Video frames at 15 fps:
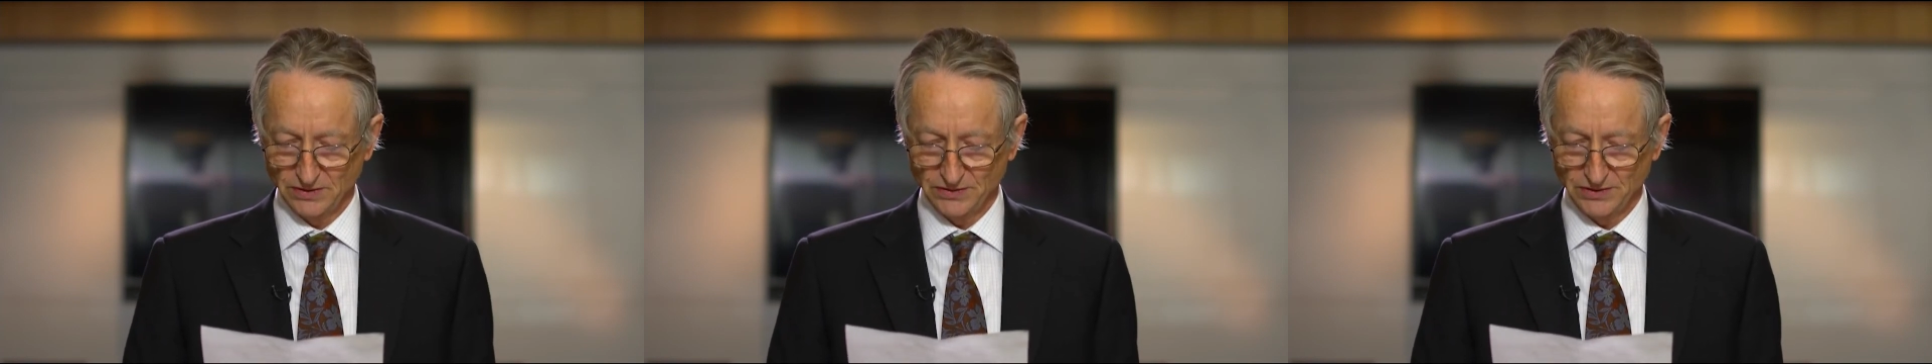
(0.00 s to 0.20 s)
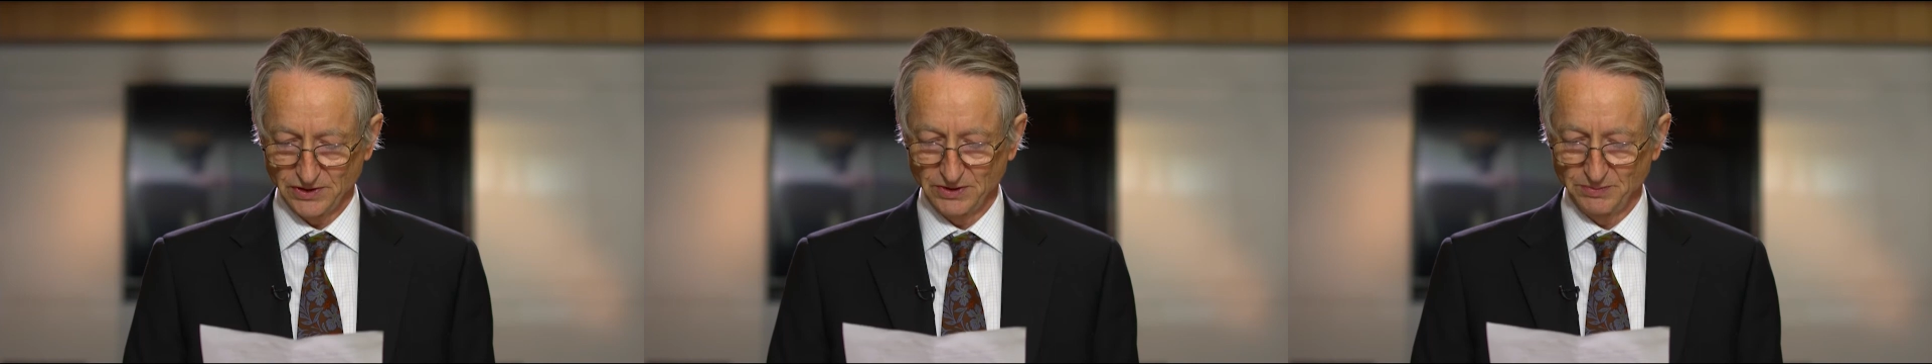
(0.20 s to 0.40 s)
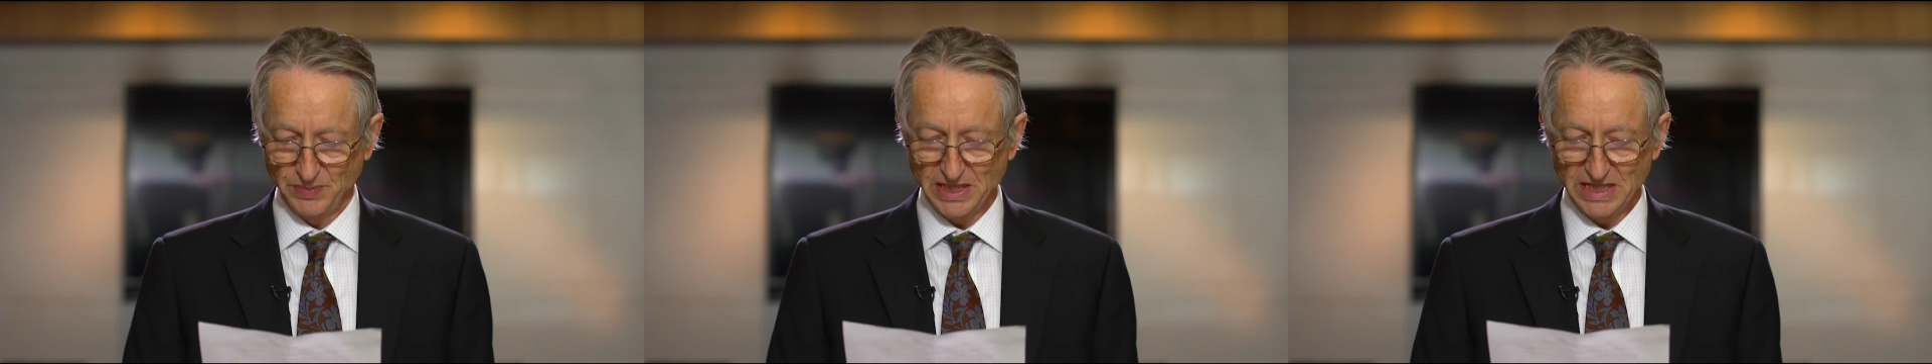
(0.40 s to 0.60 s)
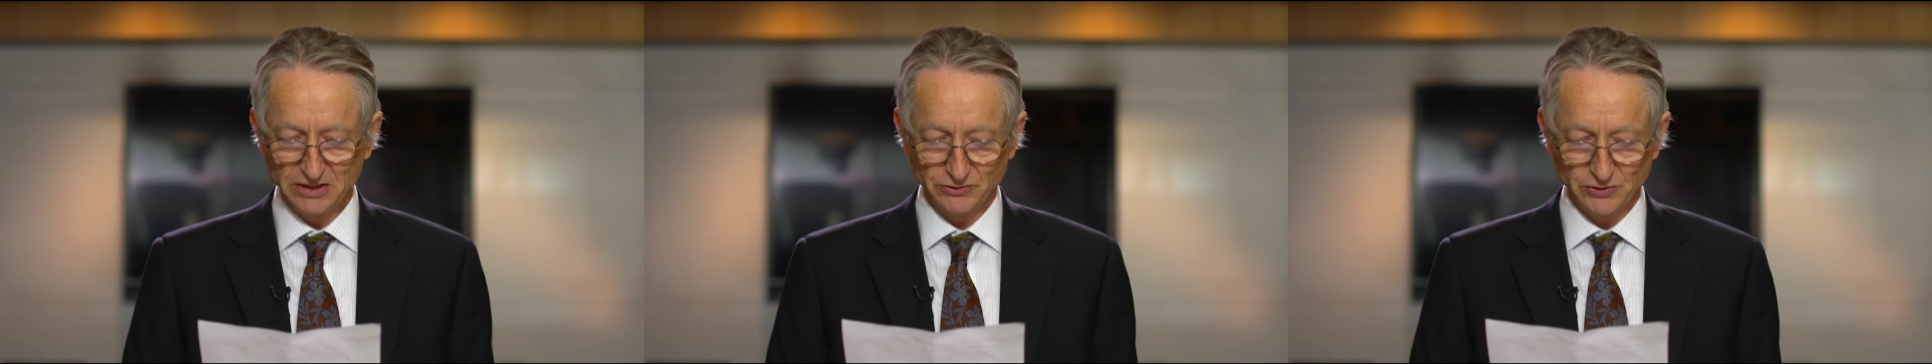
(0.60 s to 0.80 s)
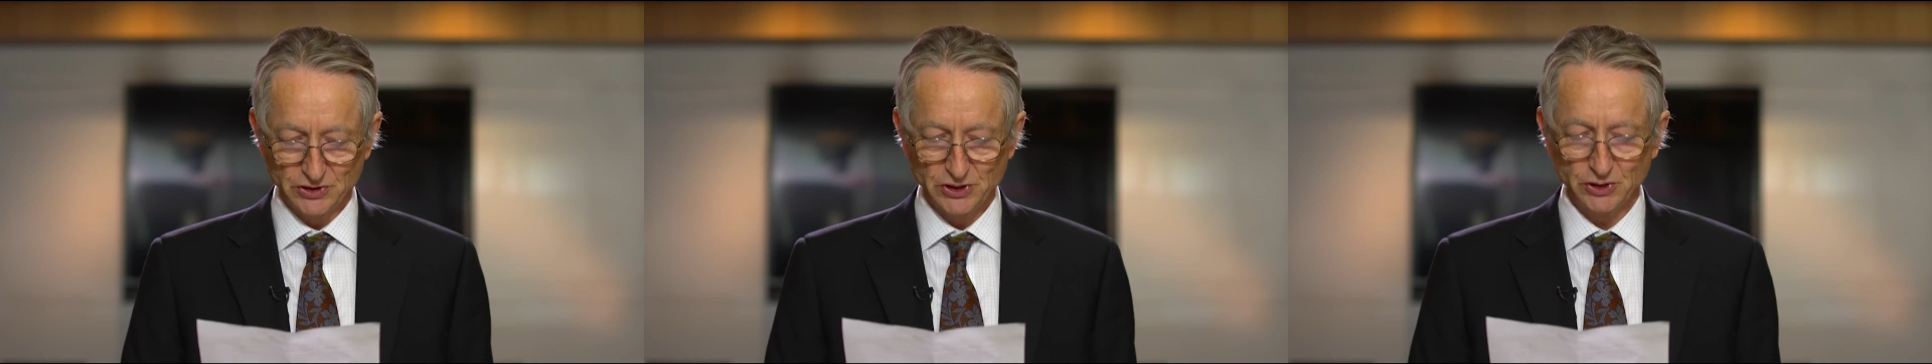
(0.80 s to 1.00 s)
that had been
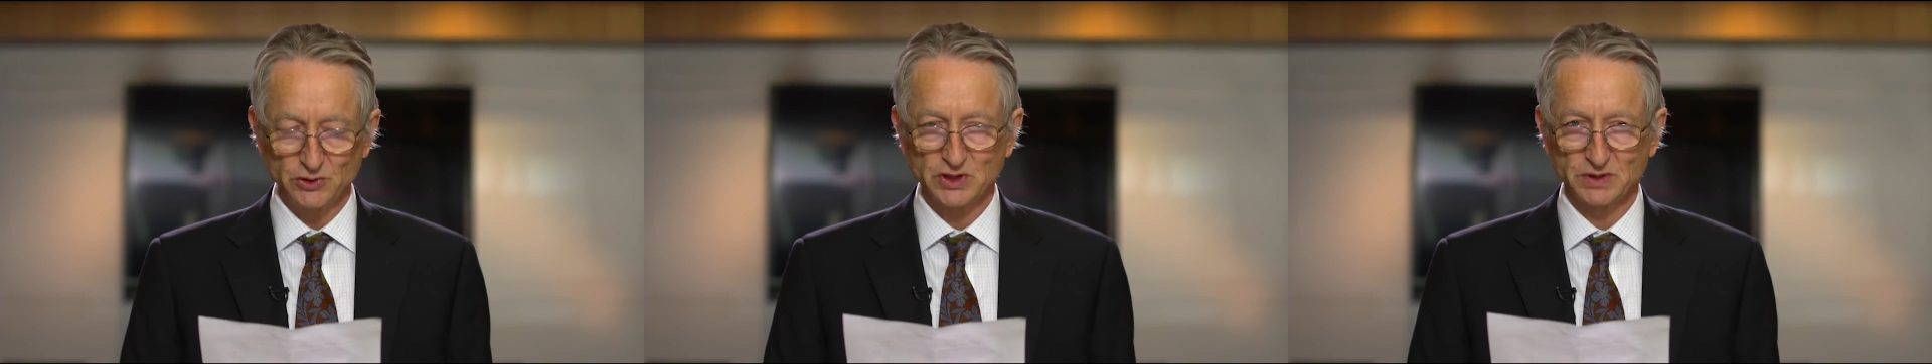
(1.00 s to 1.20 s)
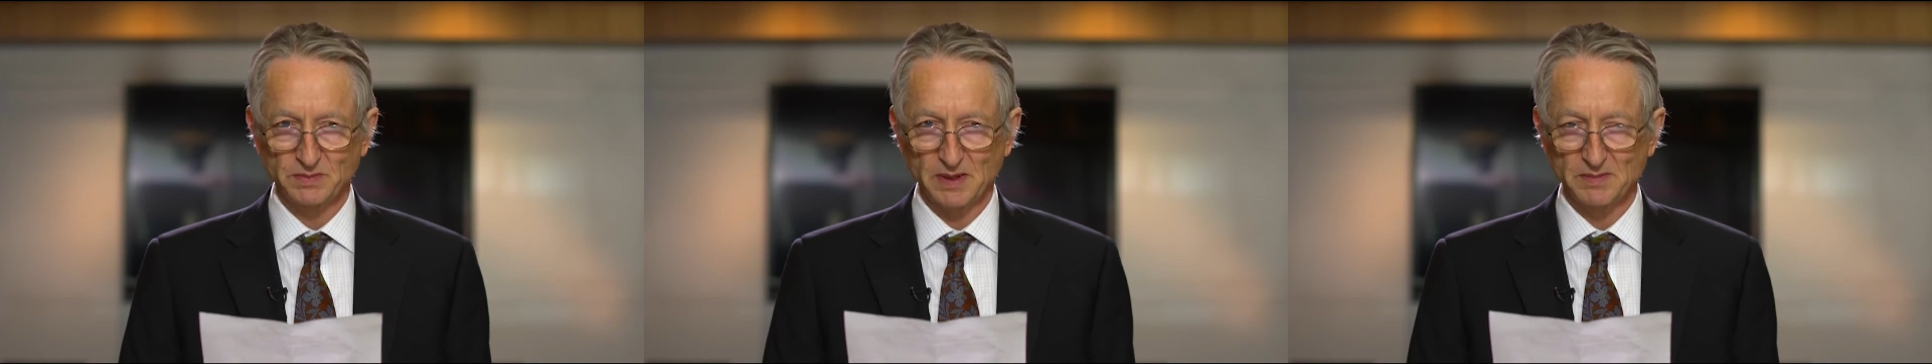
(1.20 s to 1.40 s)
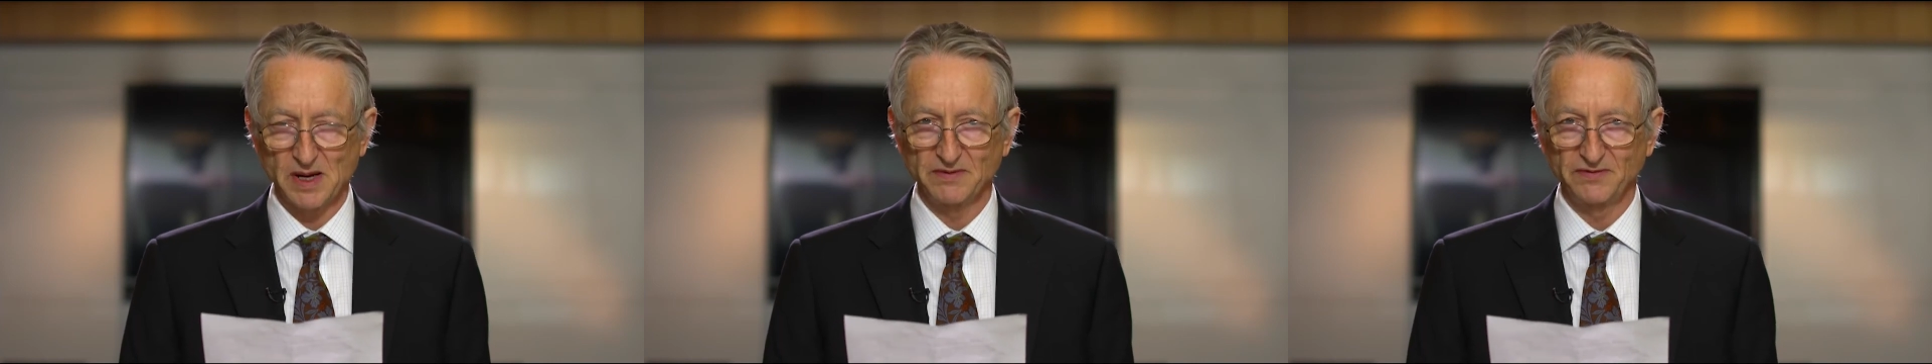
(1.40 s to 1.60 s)
introduced by my